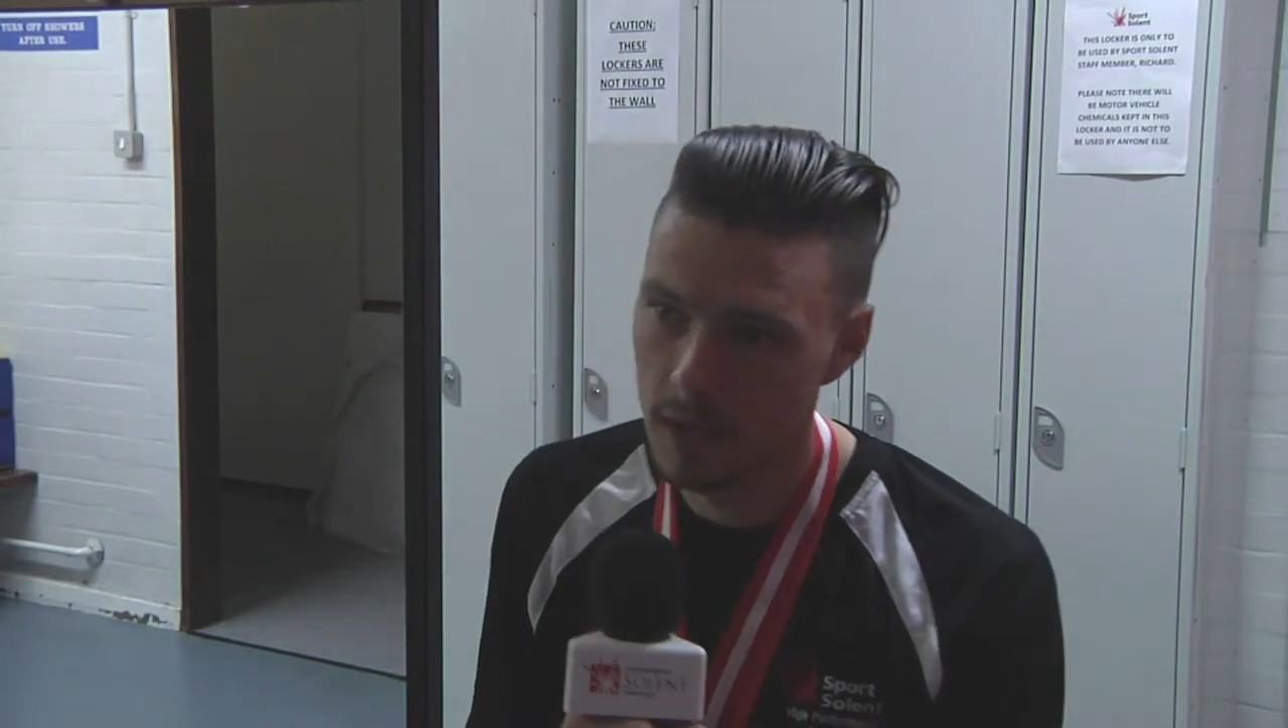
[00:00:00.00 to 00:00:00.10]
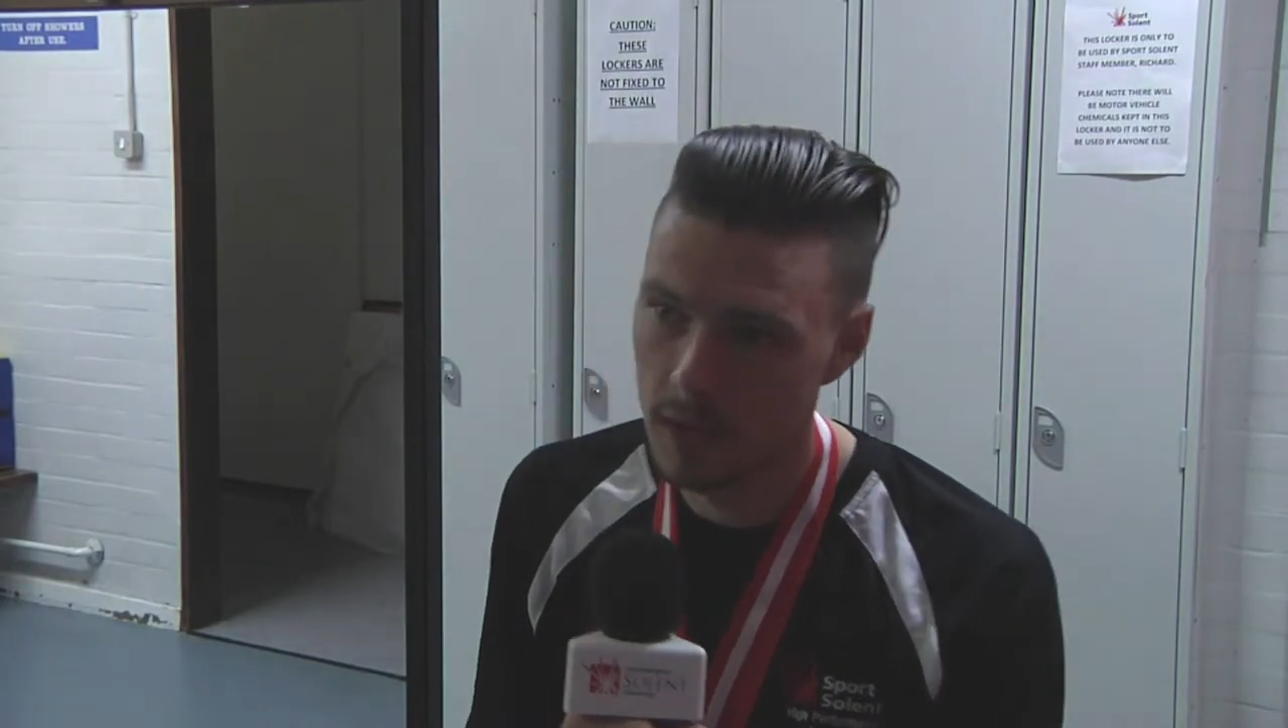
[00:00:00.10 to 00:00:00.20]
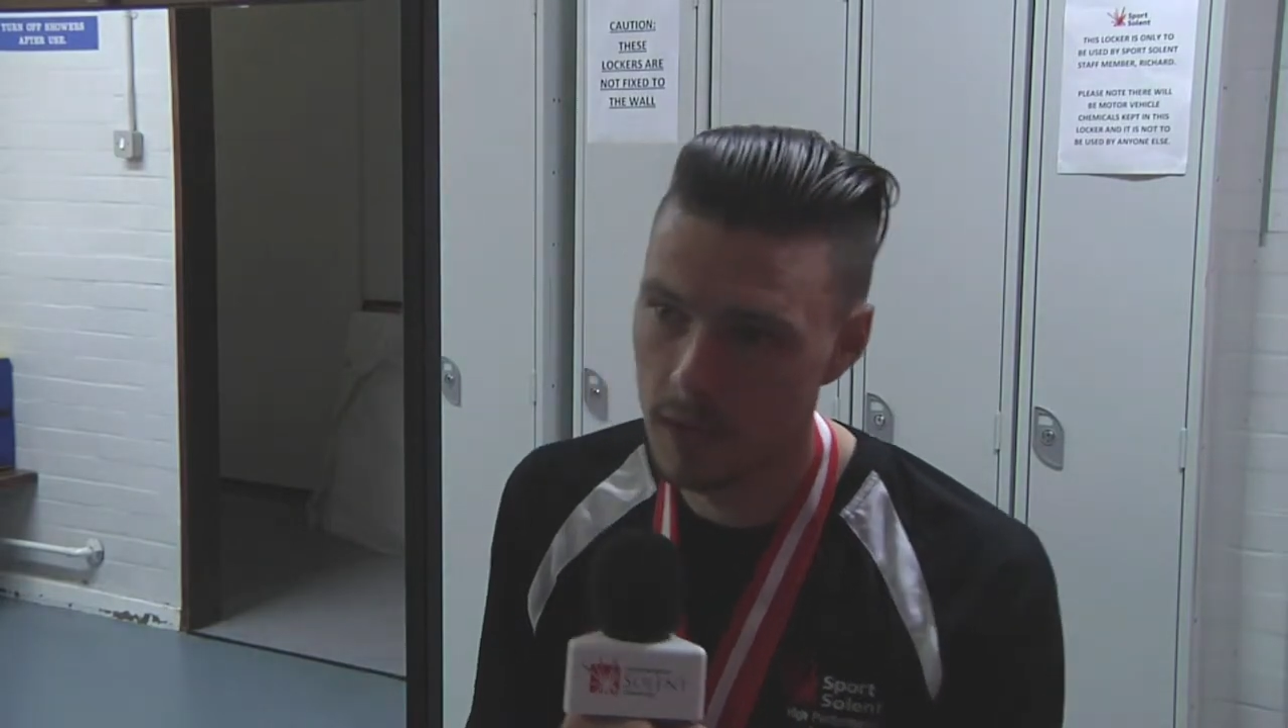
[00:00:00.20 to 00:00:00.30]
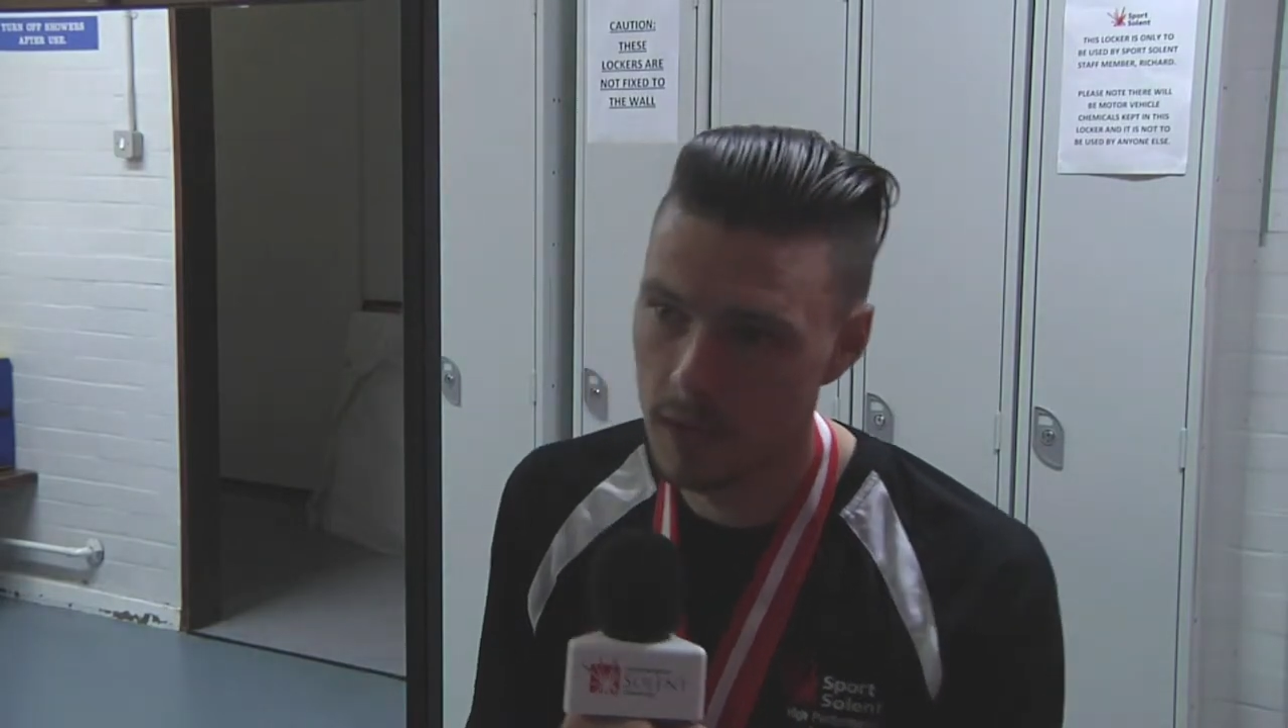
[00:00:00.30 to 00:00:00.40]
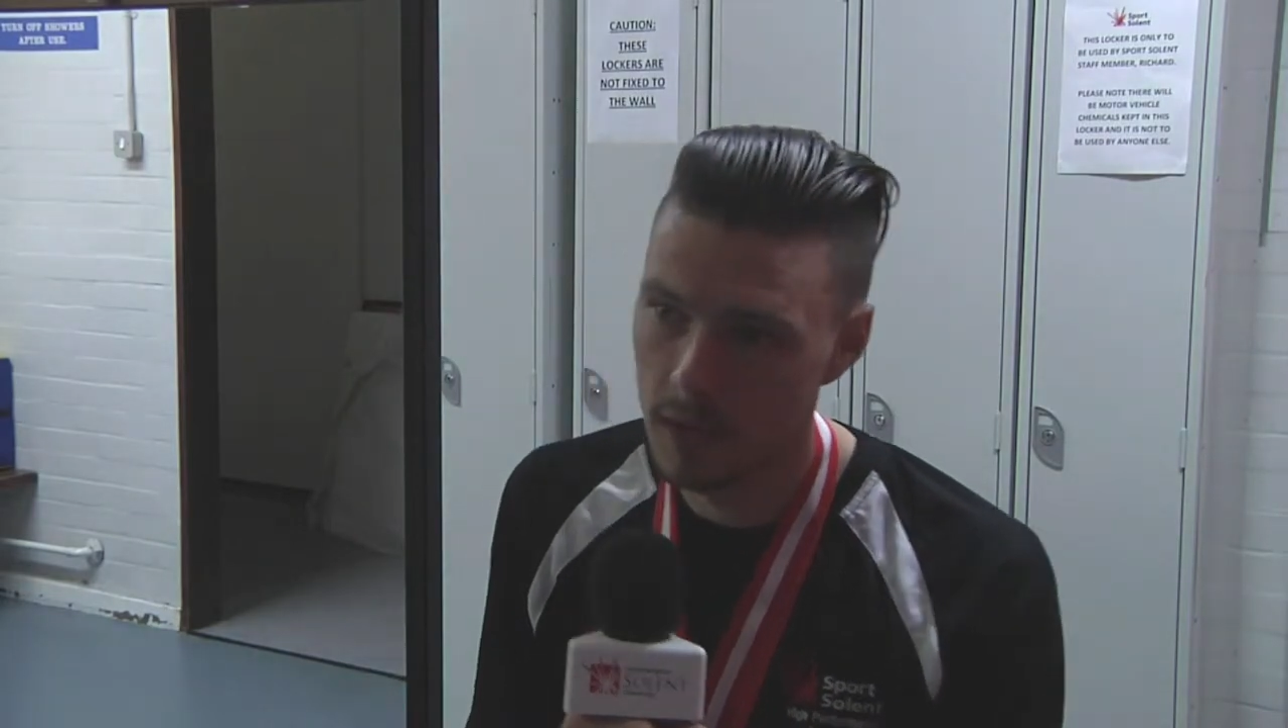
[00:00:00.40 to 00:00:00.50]

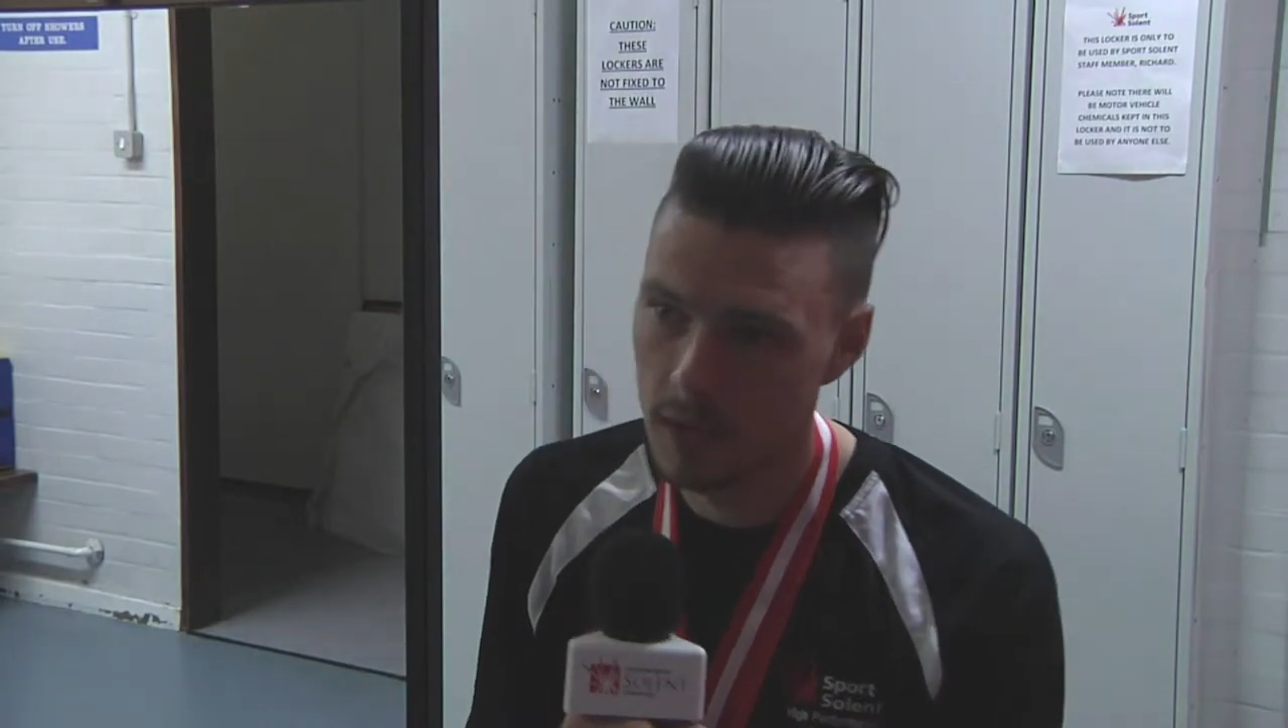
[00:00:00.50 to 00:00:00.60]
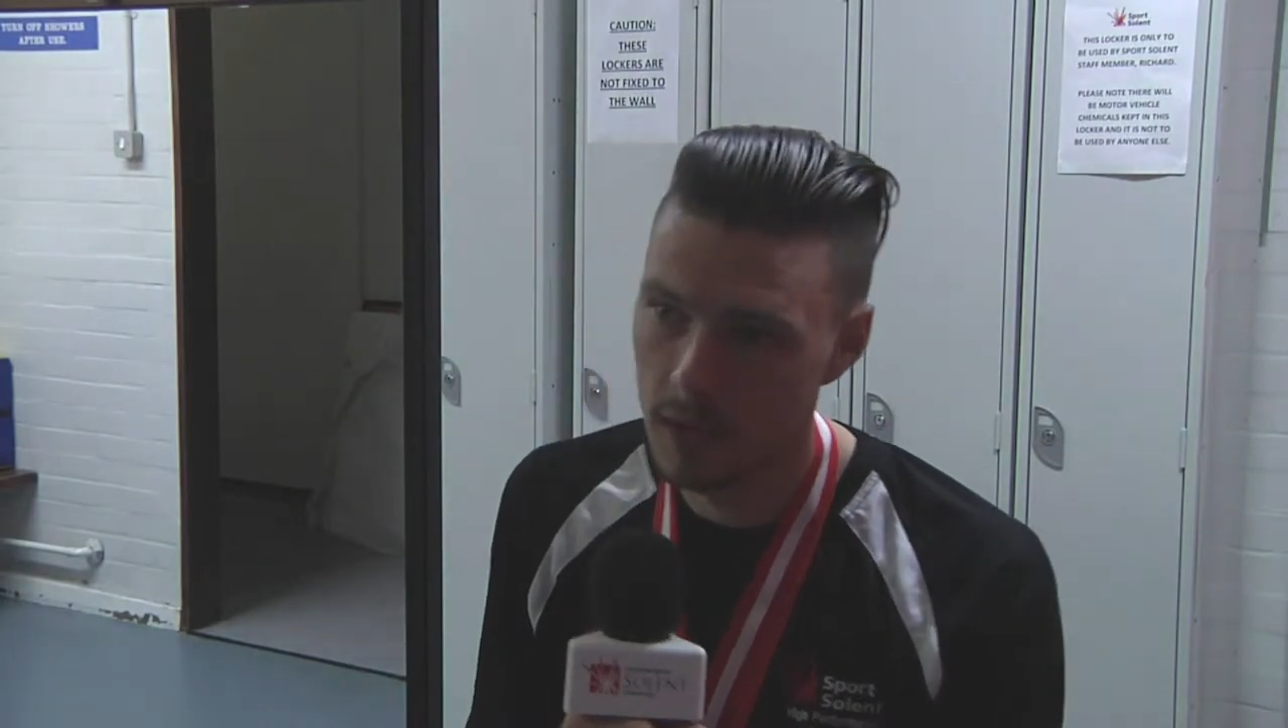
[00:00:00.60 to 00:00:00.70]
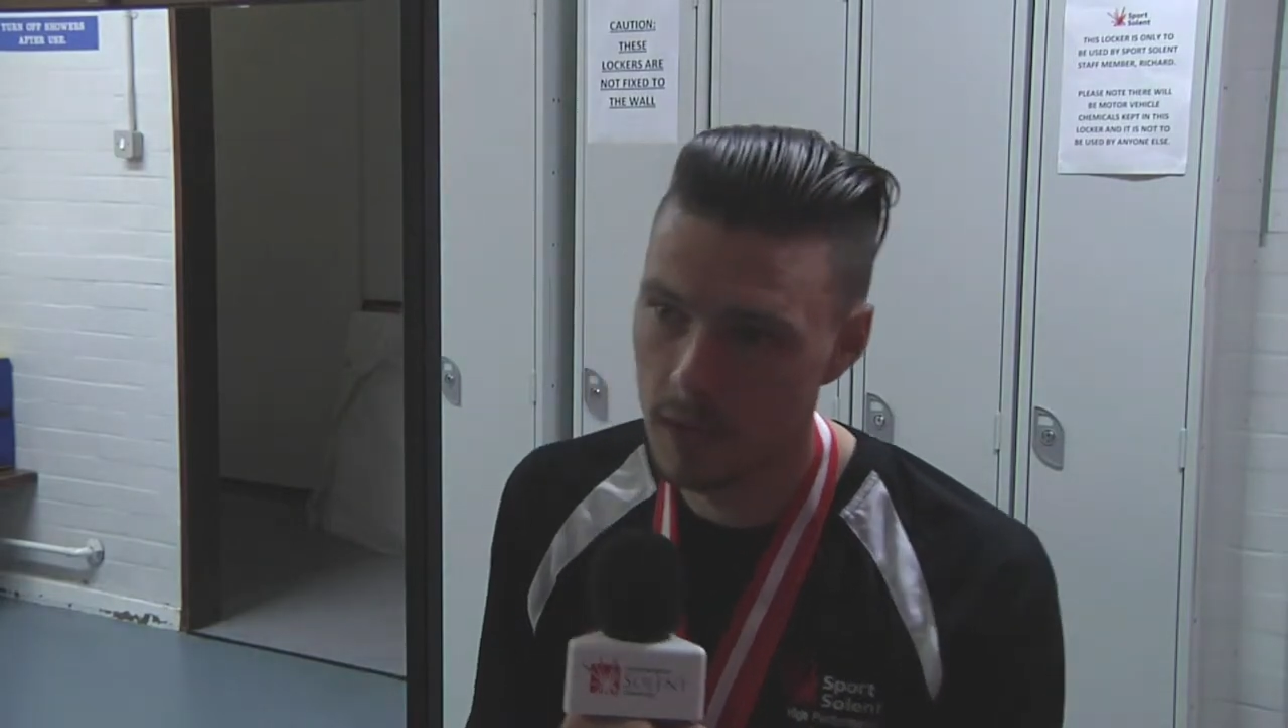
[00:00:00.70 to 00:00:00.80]
capable of going